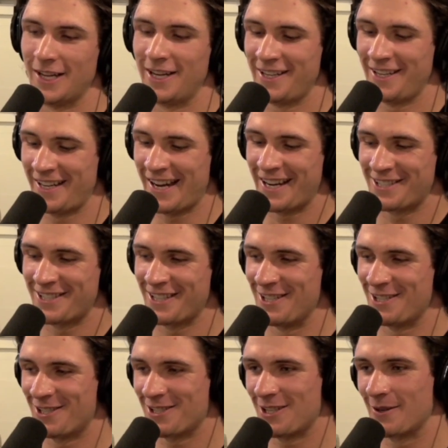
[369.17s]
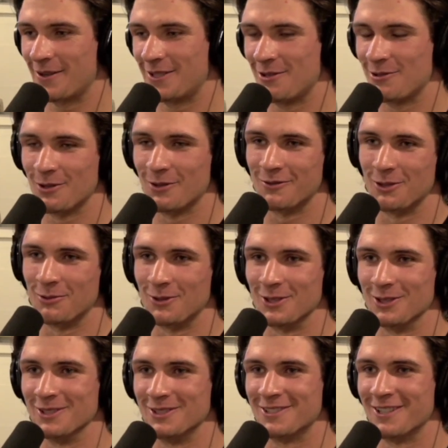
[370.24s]
I just saw him because he was over at
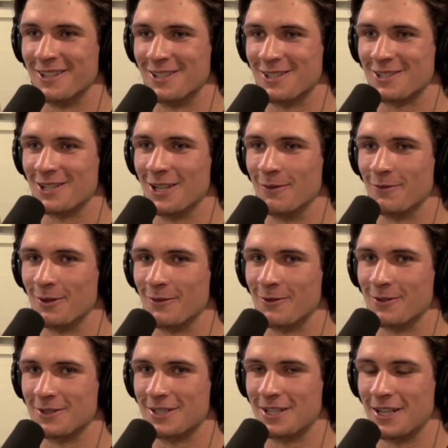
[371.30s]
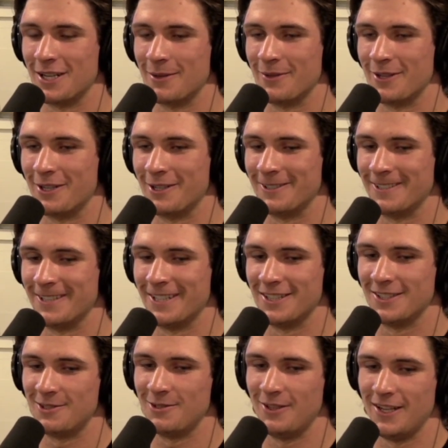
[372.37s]
World, so I just saw him for the first time
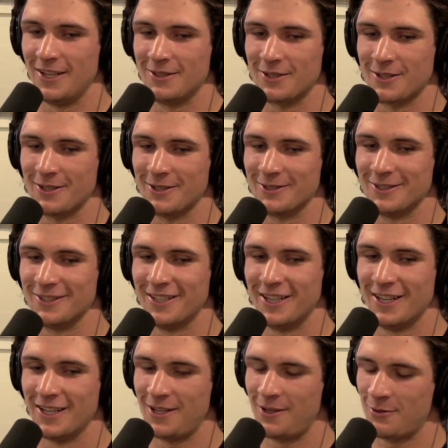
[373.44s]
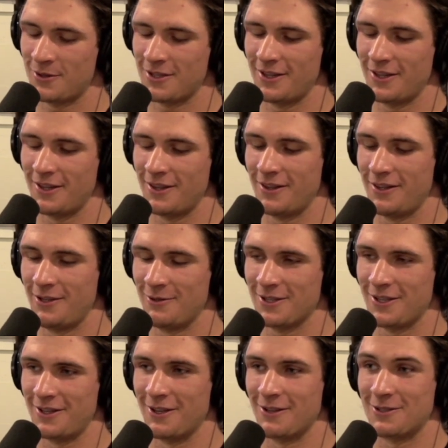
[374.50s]
there 2 days ago, and he was on
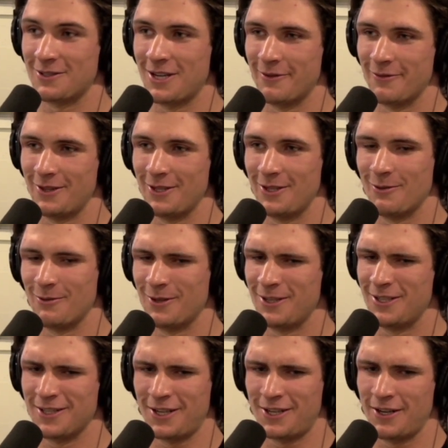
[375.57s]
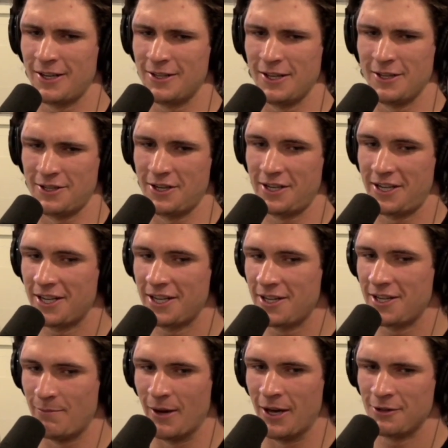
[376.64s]
the other side of it that you were. He's like, is it going to get
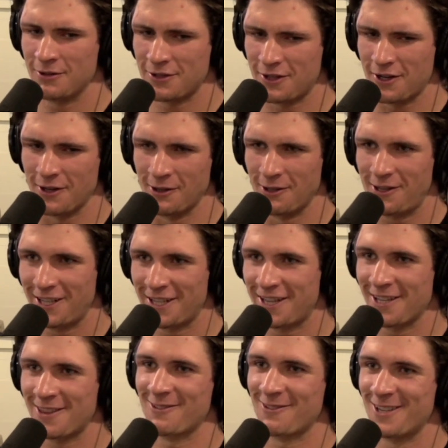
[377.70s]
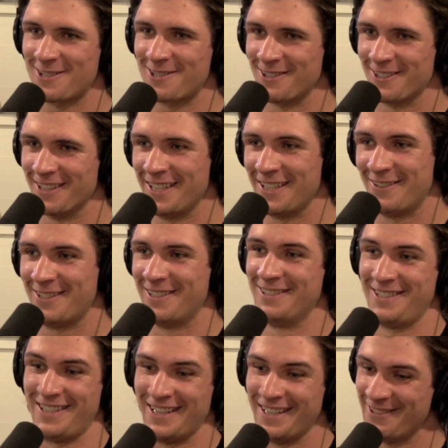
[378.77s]
any better? Is it going to look like that the rest of your life? I
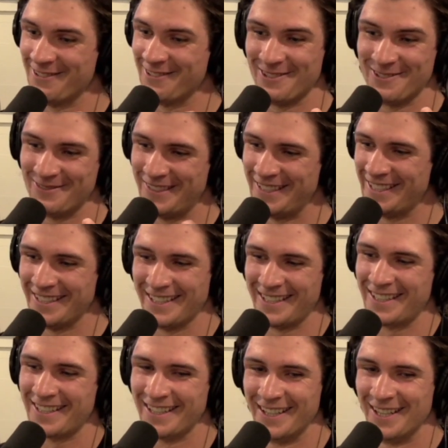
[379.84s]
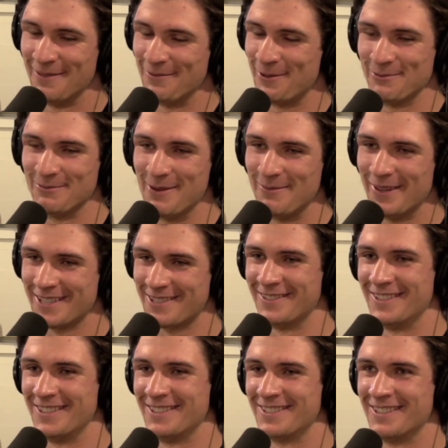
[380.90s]
was like, I don't know, man. Like, doing my best
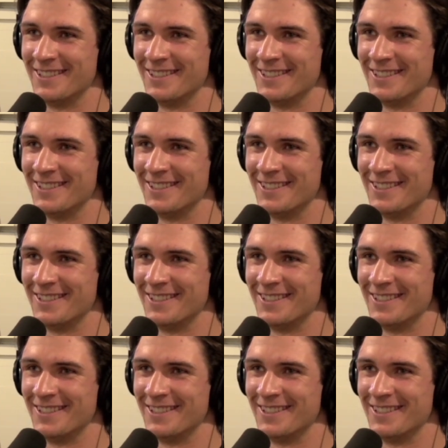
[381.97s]
with it.